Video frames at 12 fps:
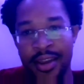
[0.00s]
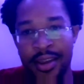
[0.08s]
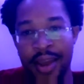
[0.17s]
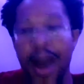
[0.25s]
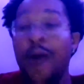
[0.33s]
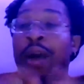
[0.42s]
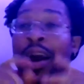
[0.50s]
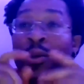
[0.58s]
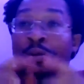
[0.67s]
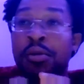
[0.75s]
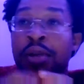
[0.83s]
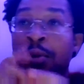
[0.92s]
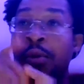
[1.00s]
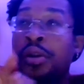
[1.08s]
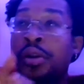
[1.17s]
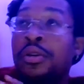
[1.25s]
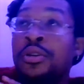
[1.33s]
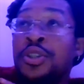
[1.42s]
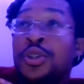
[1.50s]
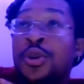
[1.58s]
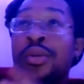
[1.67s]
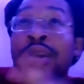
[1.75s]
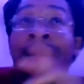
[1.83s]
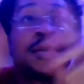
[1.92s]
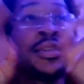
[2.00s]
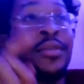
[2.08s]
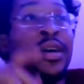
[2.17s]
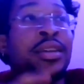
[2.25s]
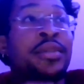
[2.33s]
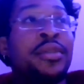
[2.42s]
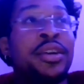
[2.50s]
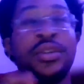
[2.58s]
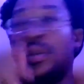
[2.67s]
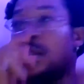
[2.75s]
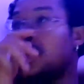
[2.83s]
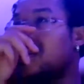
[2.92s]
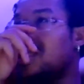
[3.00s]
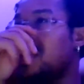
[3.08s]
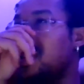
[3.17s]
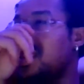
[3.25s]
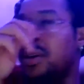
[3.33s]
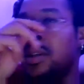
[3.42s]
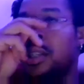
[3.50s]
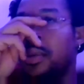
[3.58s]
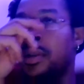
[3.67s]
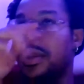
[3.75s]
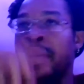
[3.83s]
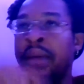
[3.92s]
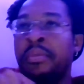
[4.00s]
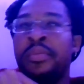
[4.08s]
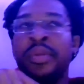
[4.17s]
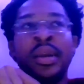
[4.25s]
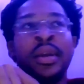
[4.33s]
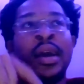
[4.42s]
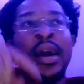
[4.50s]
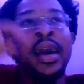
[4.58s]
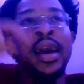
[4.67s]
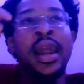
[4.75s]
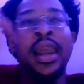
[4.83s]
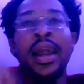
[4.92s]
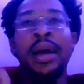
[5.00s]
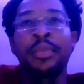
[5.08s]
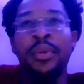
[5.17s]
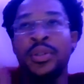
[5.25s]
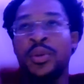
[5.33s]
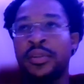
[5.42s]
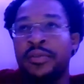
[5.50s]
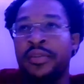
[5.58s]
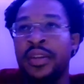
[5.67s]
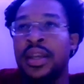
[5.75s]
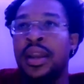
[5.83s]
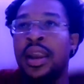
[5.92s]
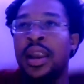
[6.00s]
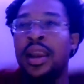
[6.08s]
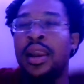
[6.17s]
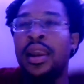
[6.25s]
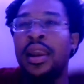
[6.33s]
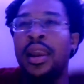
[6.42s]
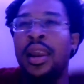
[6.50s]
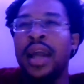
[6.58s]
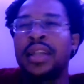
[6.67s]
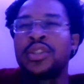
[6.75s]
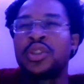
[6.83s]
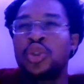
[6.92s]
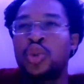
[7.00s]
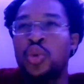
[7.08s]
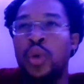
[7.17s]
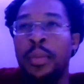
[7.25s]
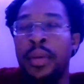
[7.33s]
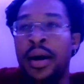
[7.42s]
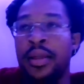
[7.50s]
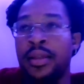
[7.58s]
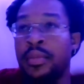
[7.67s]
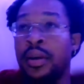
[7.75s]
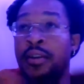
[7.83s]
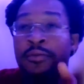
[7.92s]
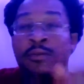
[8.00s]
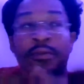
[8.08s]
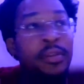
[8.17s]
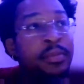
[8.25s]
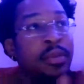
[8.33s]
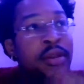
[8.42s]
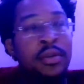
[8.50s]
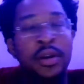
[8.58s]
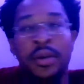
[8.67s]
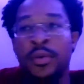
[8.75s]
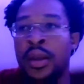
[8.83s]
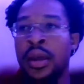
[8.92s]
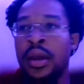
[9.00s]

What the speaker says: How can you do that when you're not sure that's the right direction? You know, there's a scripture that talks about the Bible being a lamp unto our feet, a light to our path. I may have flipped it the wrong way.